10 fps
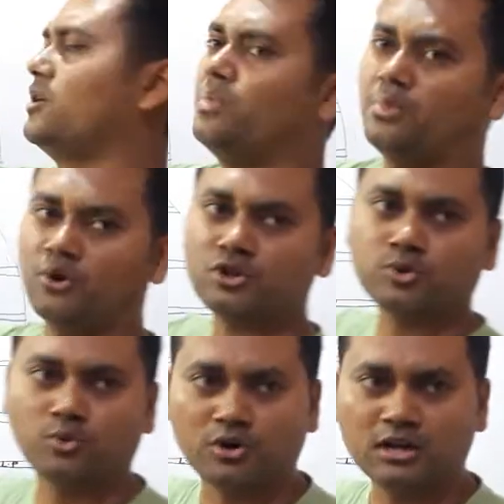
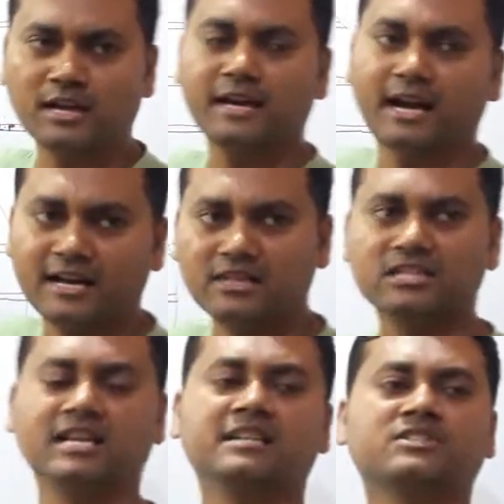northward, and the
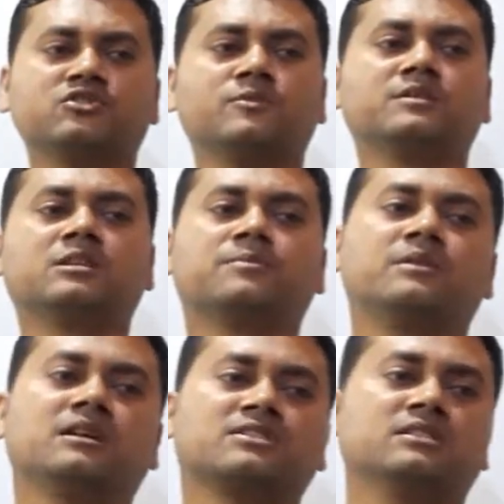direction of the
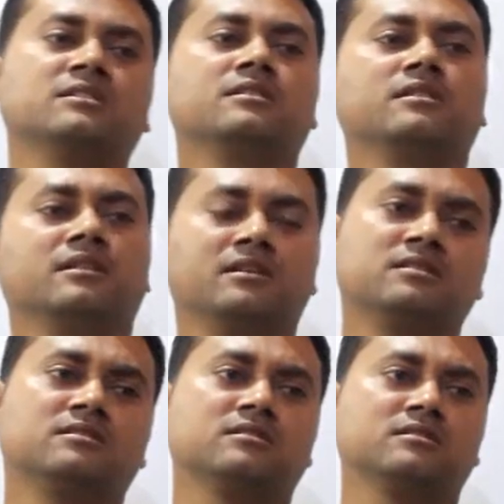deflection
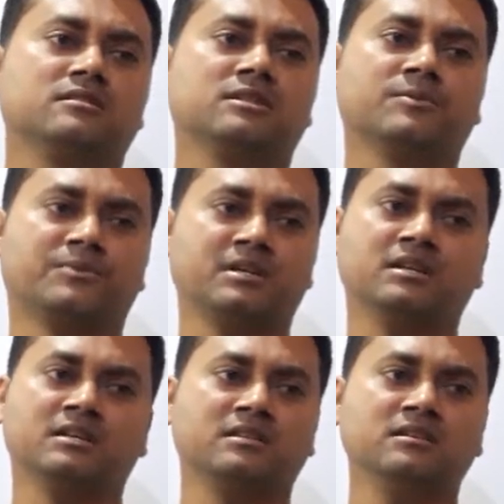is
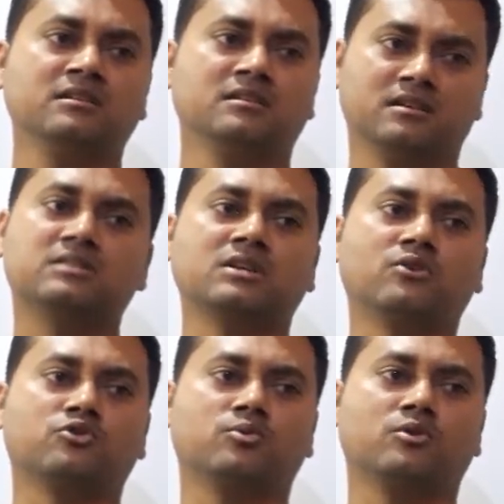different in the
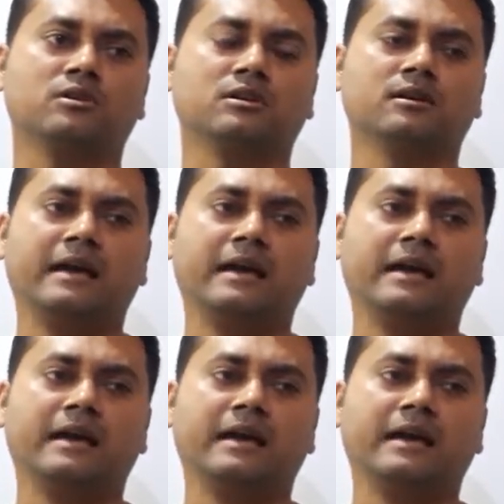southward.